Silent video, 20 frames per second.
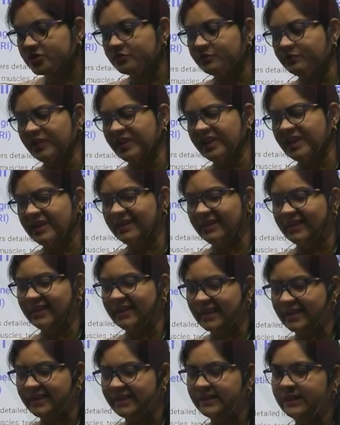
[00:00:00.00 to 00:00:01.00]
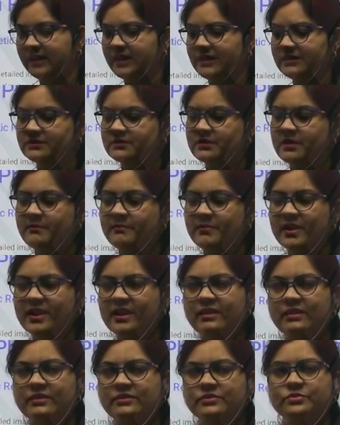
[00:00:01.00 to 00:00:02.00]
we are getting as
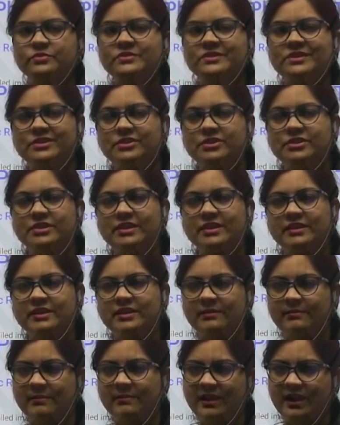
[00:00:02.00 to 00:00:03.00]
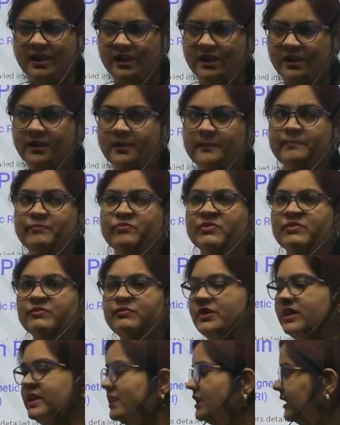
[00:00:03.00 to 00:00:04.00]
compared to CT and MRI.
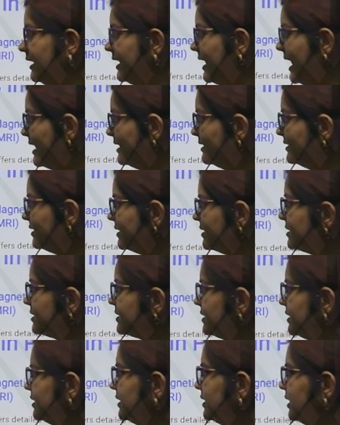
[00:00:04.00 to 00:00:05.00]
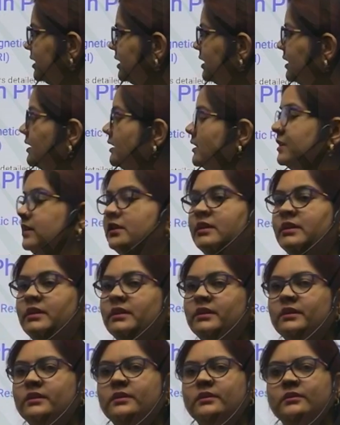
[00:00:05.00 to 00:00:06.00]
We can get this in
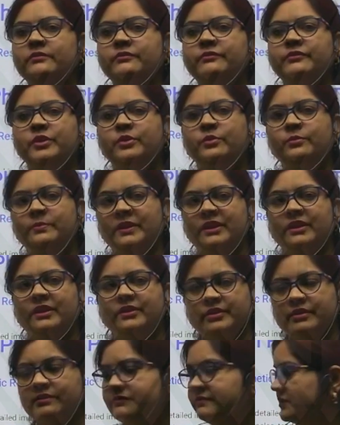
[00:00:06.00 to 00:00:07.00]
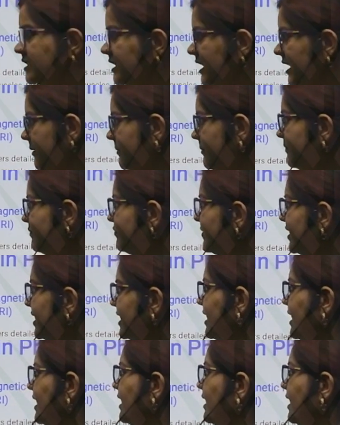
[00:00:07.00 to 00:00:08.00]
a few period of time,
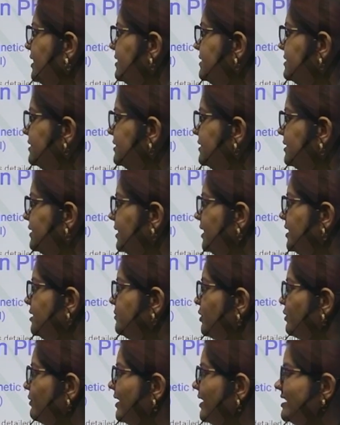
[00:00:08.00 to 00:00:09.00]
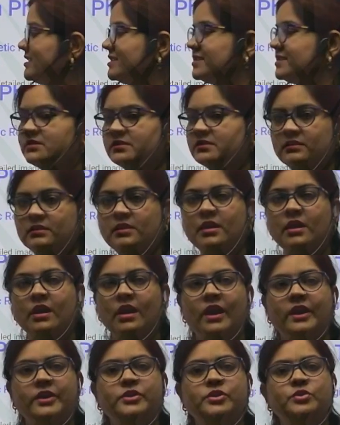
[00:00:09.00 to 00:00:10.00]
as it provides
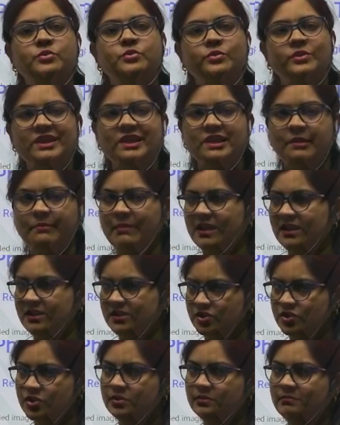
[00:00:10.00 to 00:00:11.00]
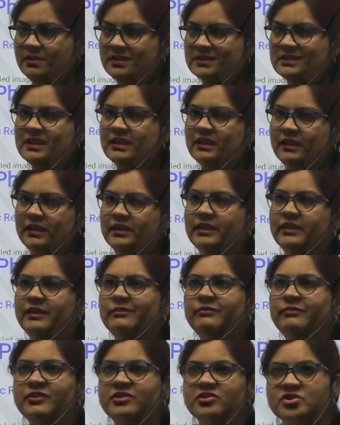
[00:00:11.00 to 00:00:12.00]
a 2D image. Basically the
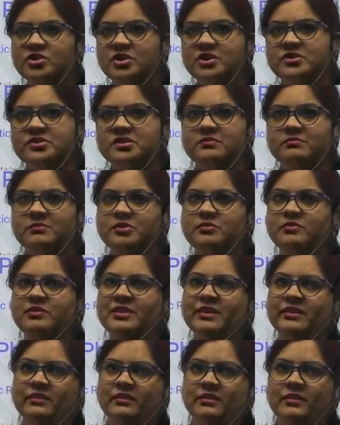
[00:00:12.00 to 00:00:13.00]
differentiation between the